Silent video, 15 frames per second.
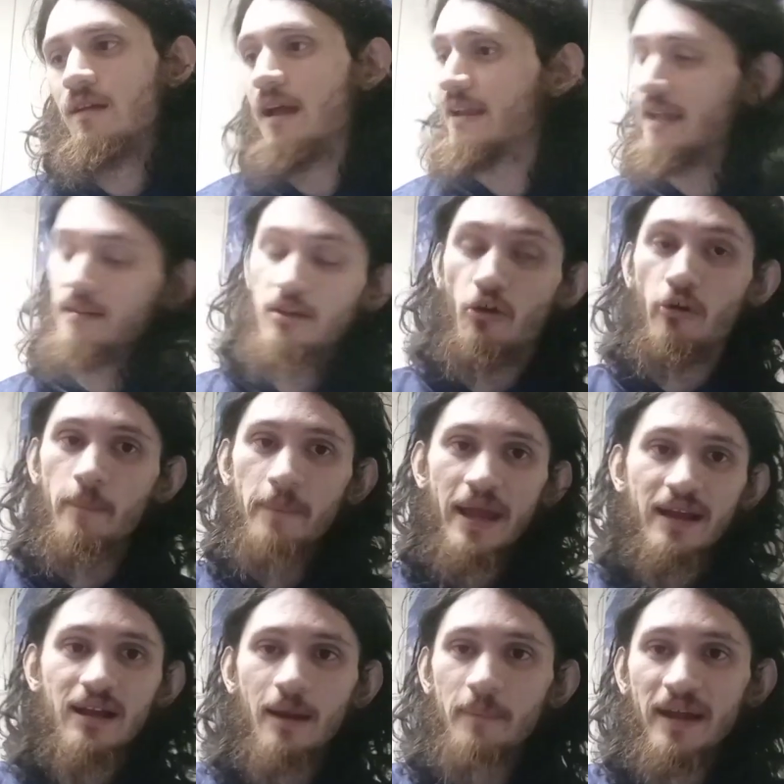Again, going
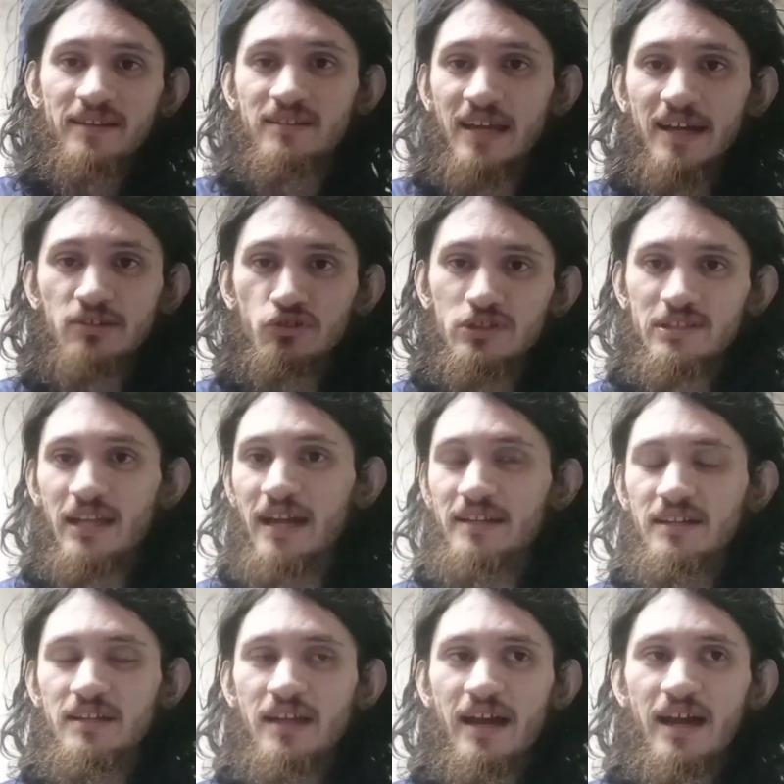back on my Tetris
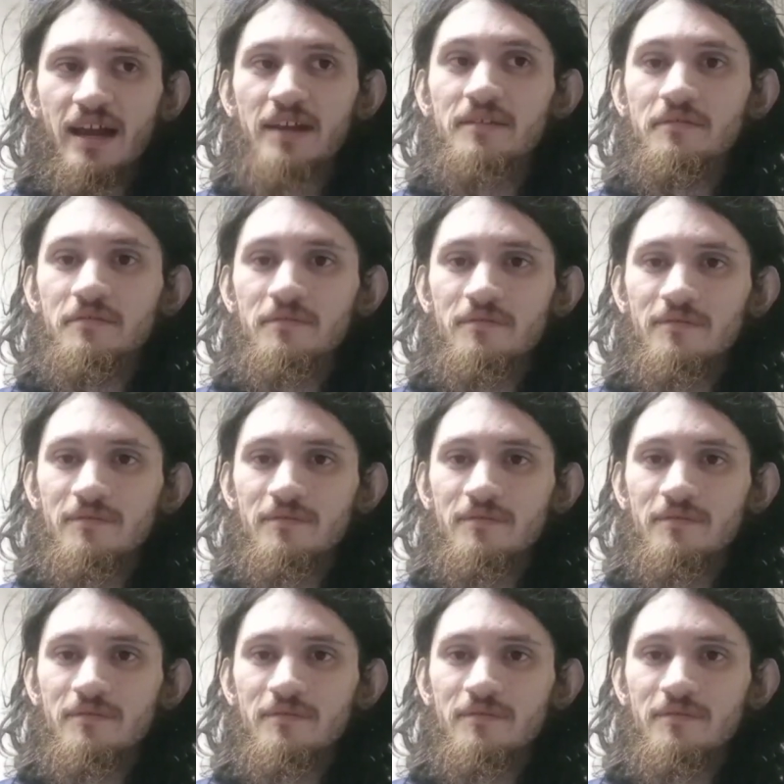99